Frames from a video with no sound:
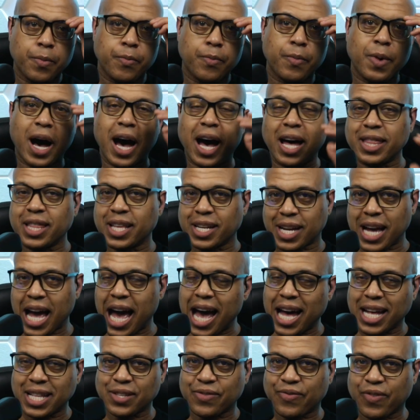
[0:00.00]
On the
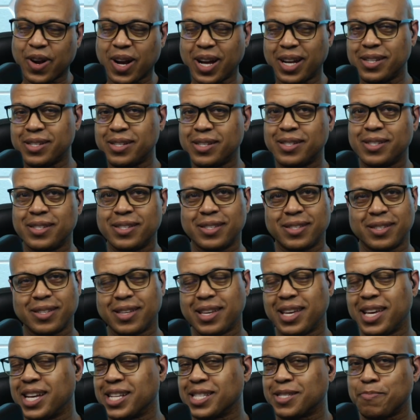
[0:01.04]
cons front,
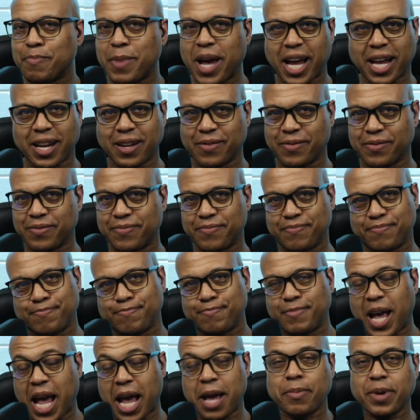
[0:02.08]
it's made of
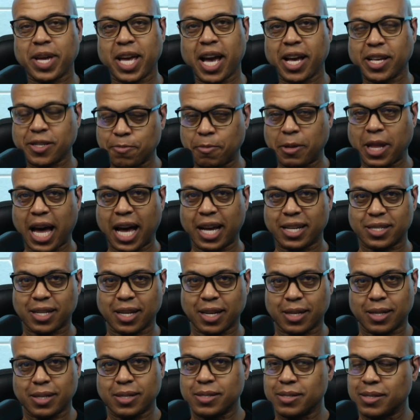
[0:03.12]
ABS
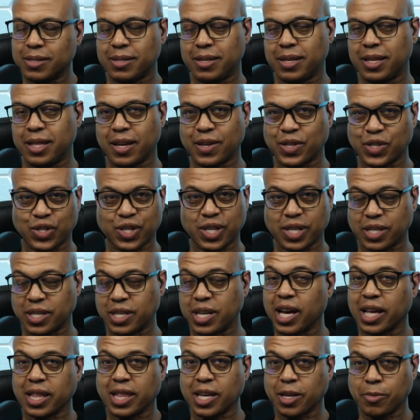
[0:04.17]
plastic, and there's just
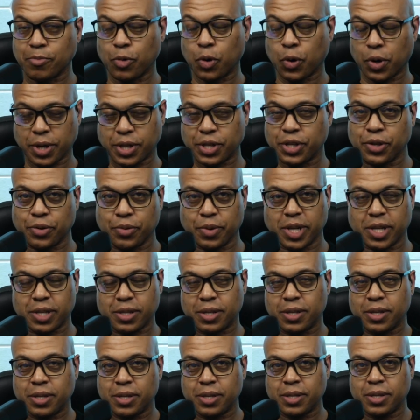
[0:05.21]
nothing more to it.
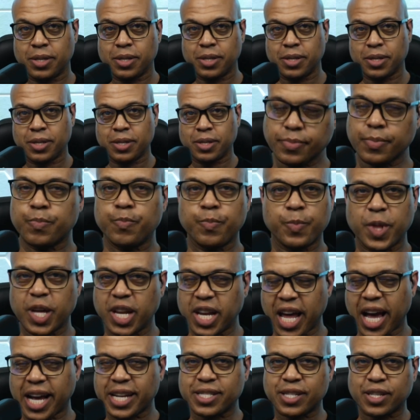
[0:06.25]
The
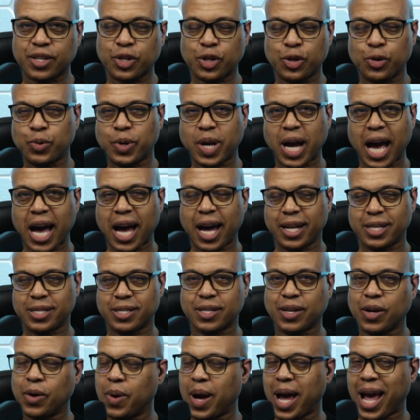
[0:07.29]
next two cons
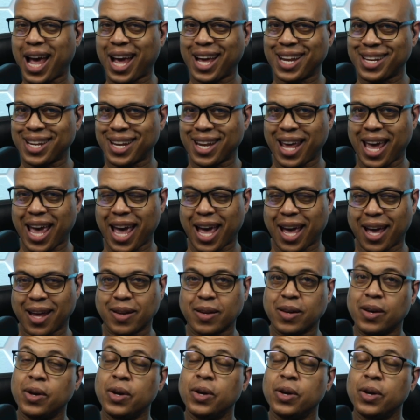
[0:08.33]
go hand in hand.